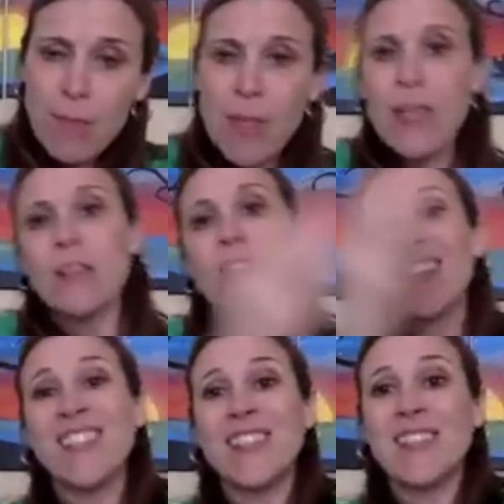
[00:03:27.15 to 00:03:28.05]
So this
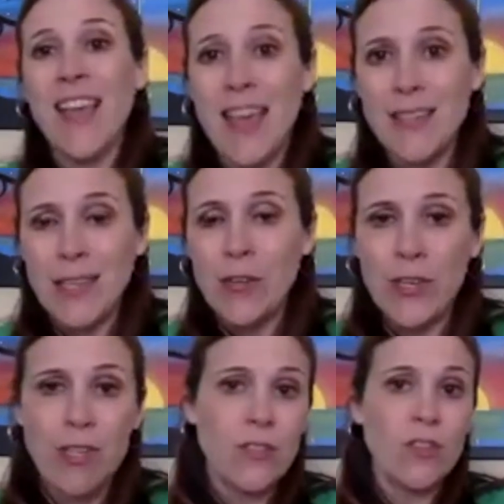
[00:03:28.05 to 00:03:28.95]
is asynchronous.
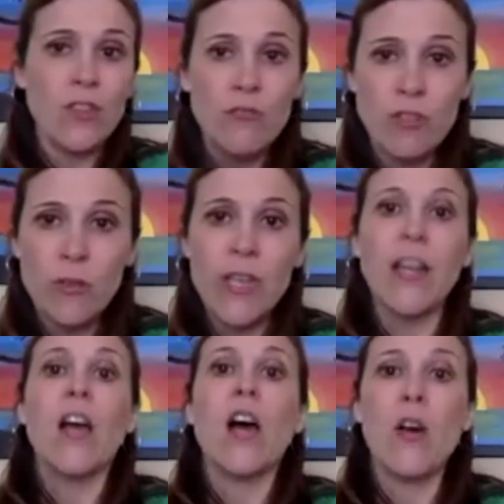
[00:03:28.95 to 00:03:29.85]
You do it
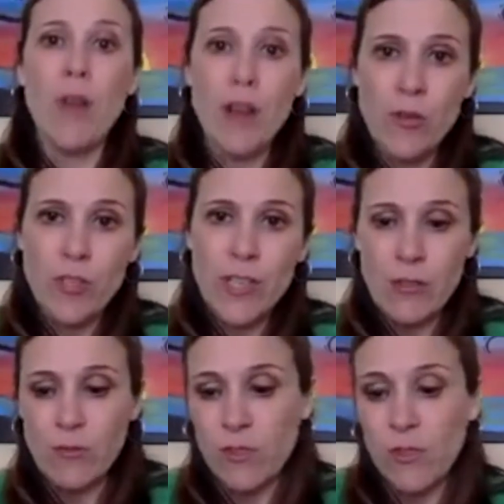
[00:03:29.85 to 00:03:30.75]
around your schedule.
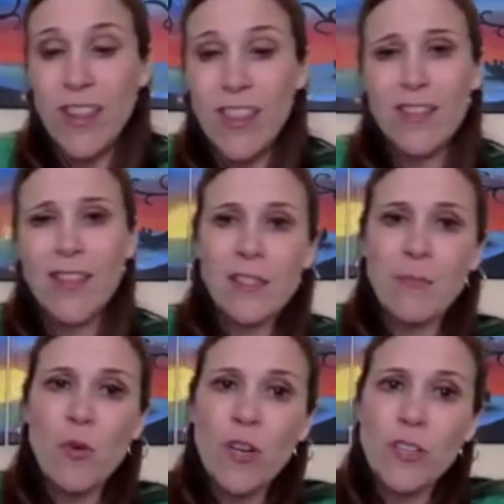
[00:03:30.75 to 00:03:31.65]
So I think that's
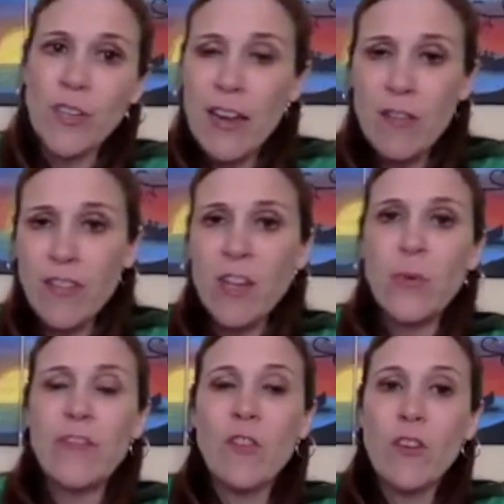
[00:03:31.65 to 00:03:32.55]
important. I don't think we've
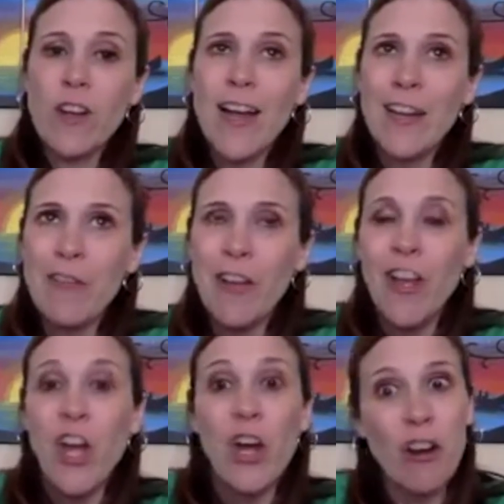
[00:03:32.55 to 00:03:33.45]
kind of
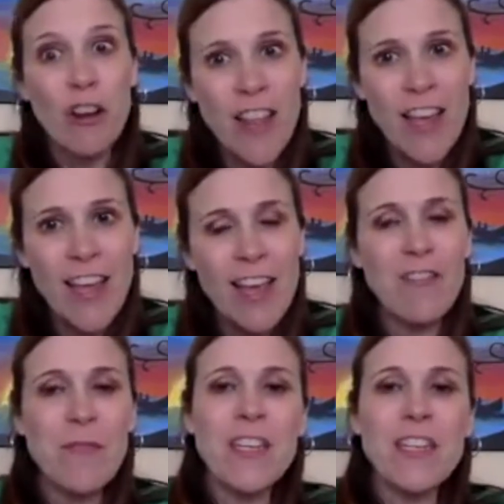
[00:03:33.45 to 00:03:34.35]
heard that yet from the
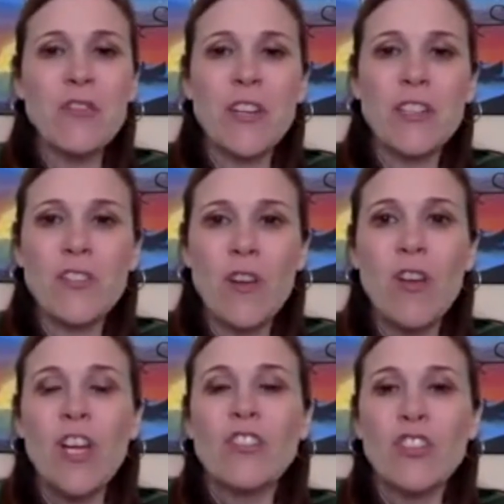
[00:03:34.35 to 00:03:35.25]
district. So
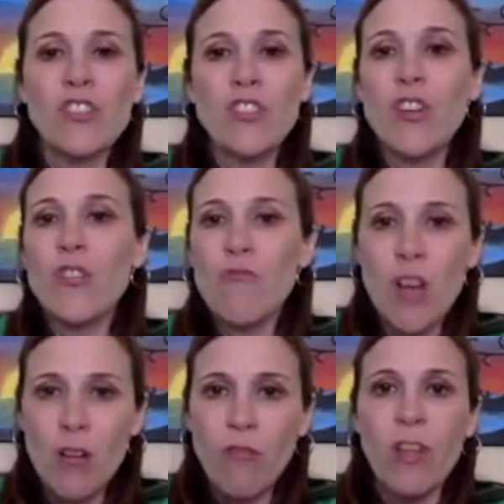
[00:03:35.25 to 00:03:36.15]
just so you know,
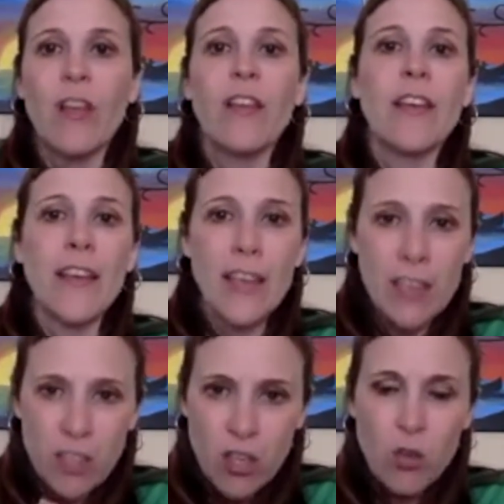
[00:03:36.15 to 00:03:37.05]

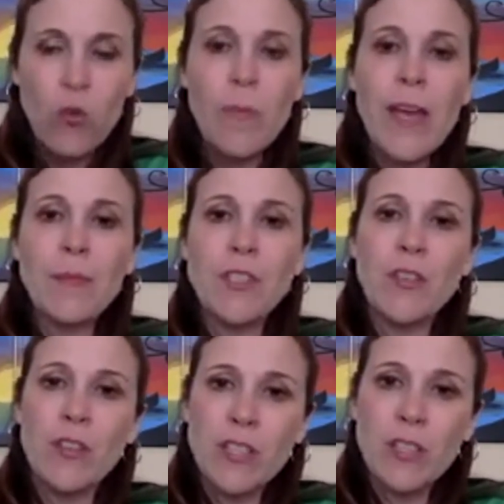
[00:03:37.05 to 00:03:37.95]
you will be able to do
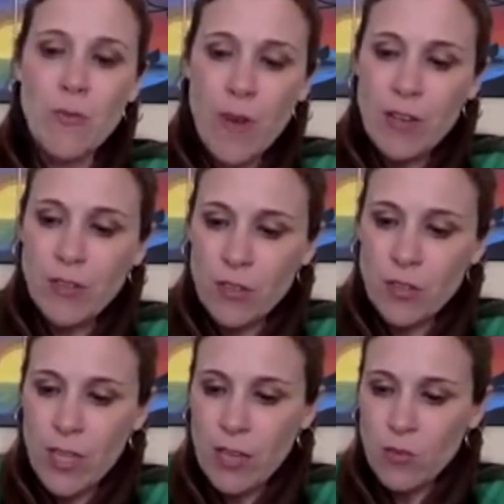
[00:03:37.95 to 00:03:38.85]
this around your
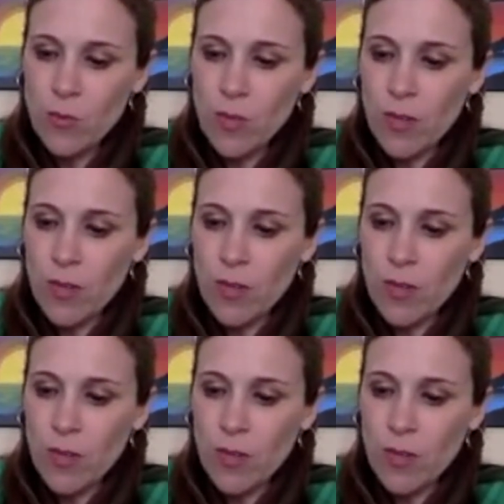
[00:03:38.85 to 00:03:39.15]
schedule.